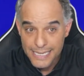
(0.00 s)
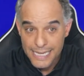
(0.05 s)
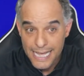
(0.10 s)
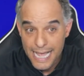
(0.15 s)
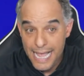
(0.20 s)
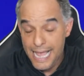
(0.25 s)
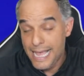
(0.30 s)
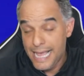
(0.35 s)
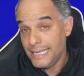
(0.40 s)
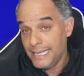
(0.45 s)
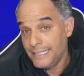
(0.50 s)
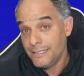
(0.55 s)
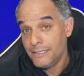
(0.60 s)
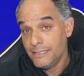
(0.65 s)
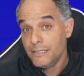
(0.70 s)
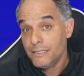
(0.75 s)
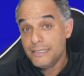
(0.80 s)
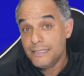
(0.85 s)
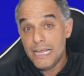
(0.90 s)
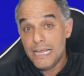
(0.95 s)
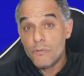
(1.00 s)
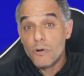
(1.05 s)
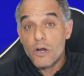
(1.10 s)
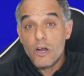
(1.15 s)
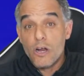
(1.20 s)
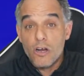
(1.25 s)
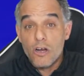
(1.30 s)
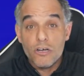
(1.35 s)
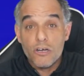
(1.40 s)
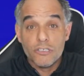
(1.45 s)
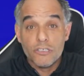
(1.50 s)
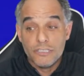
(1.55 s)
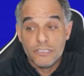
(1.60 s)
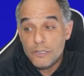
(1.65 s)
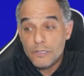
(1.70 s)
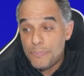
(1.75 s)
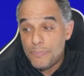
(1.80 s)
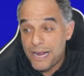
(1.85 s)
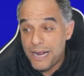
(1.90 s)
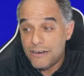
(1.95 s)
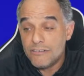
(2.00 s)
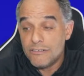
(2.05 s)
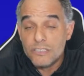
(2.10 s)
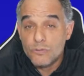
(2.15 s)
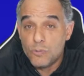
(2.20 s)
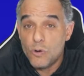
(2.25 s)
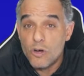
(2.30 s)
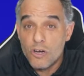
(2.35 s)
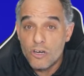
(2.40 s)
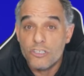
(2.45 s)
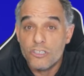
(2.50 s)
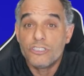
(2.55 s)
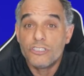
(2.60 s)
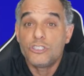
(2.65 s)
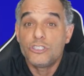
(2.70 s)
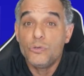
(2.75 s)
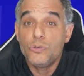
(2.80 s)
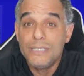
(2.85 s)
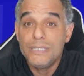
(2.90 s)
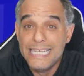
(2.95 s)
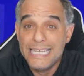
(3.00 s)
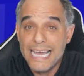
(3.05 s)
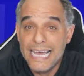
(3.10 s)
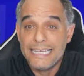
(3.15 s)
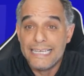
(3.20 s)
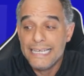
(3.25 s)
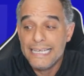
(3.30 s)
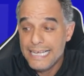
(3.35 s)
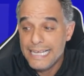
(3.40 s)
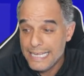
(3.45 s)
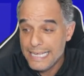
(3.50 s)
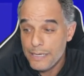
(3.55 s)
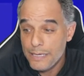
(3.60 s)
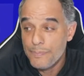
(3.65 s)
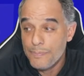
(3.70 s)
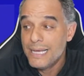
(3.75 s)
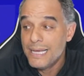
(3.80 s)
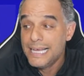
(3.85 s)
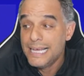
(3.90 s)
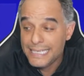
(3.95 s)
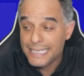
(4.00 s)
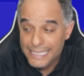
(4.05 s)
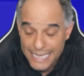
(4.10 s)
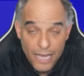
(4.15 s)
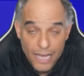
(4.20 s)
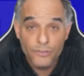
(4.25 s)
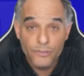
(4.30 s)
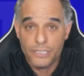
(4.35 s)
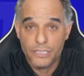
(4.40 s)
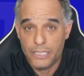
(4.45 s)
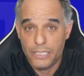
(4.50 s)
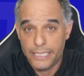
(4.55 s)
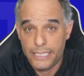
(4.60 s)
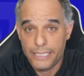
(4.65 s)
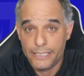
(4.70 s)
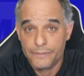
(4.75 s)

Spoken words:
And the parents were urged to get him counseling.